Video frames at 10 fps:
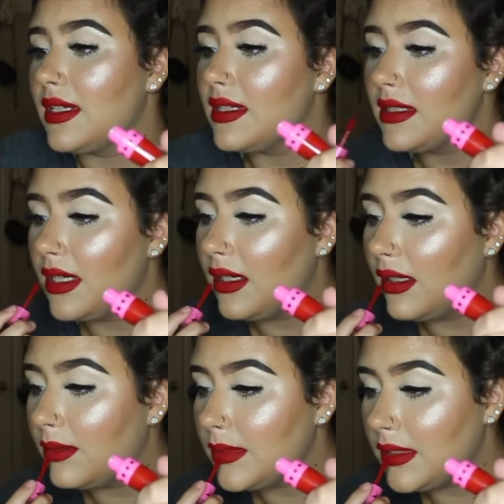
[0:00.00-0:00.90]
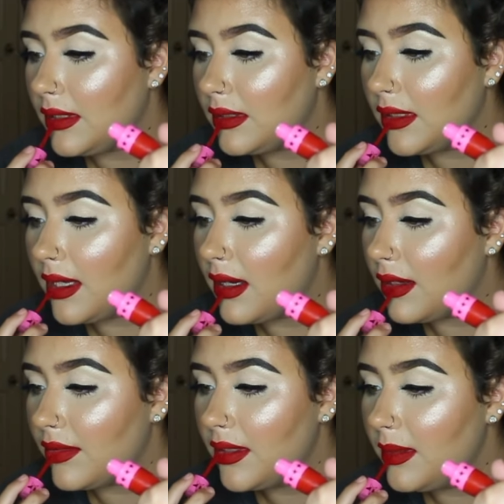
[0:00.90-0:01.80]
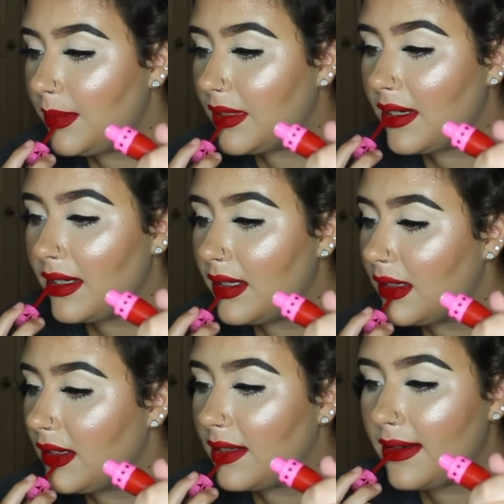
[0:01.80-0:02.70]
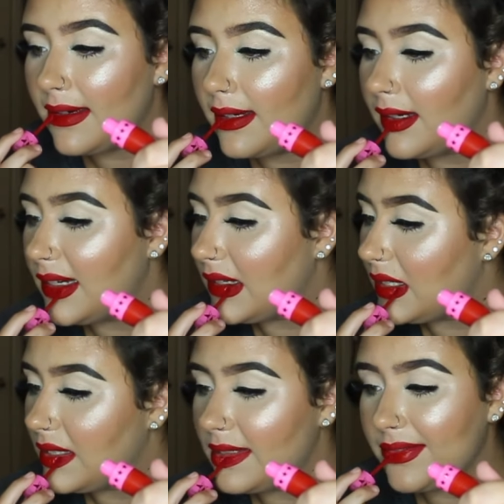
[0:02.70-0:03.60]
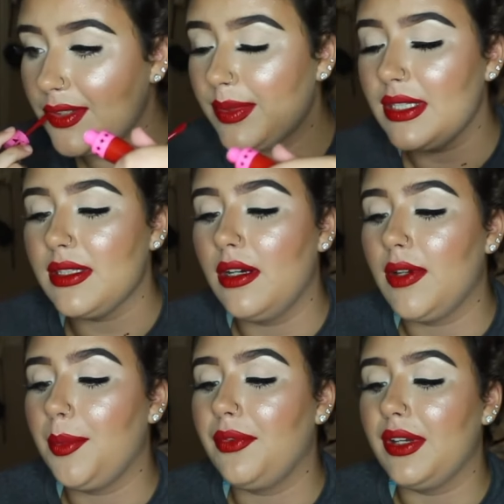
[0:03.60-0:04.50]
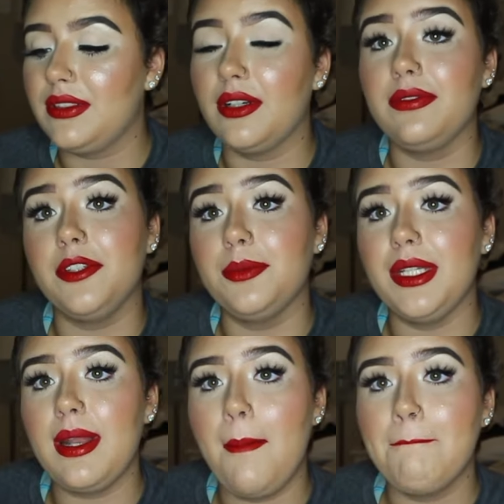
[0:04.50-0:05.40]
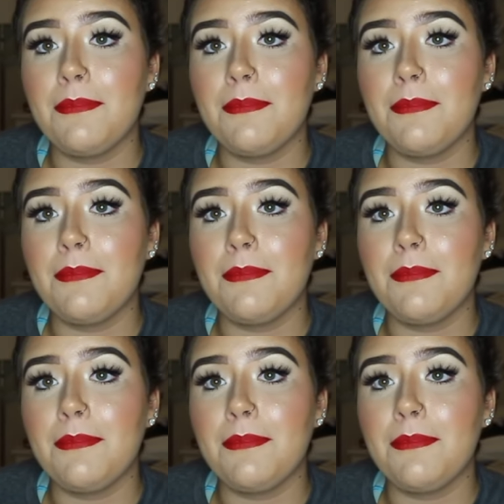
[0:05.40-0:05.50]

It stayed on almost all day. I reapplied it a few minutes ago, right before I started filming,